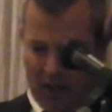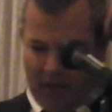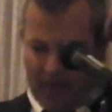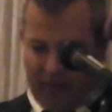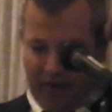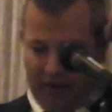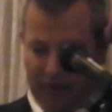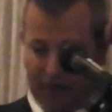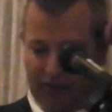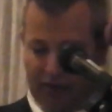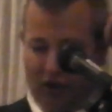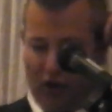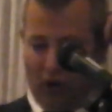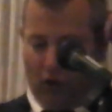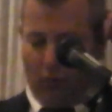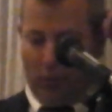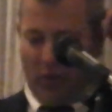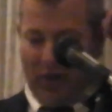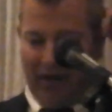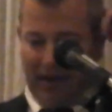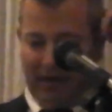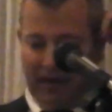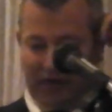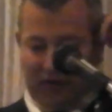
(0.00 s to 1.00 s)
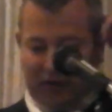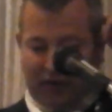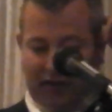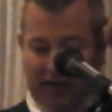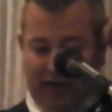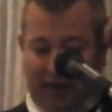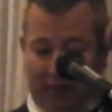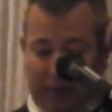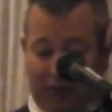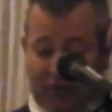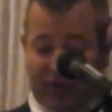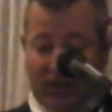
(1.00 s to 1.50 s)
there's no way this
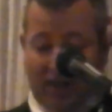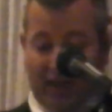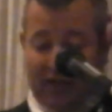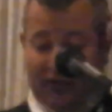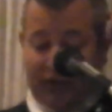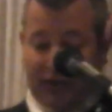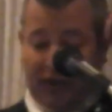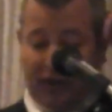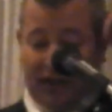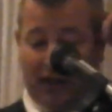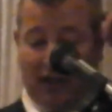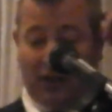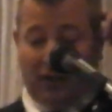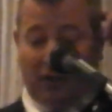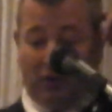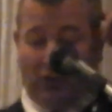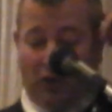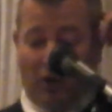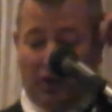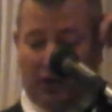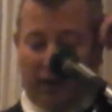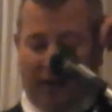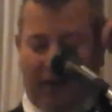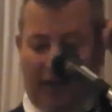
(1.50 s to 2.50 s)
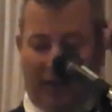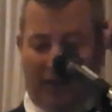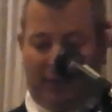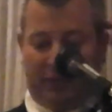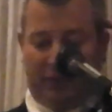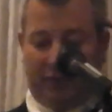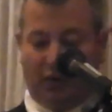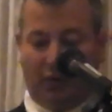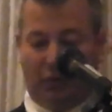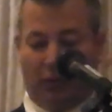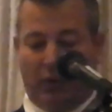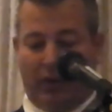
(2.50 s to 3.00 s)
team stays together long enough
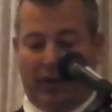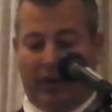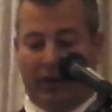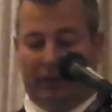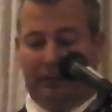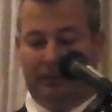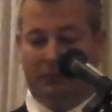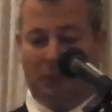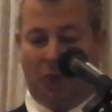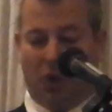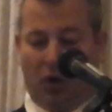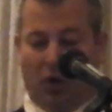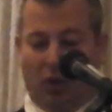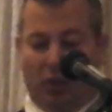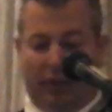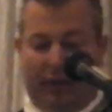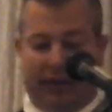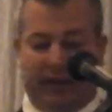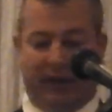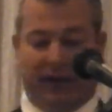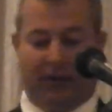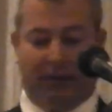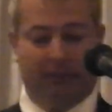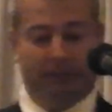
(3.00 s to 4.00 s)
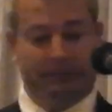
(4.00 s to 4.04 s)
to win all we did.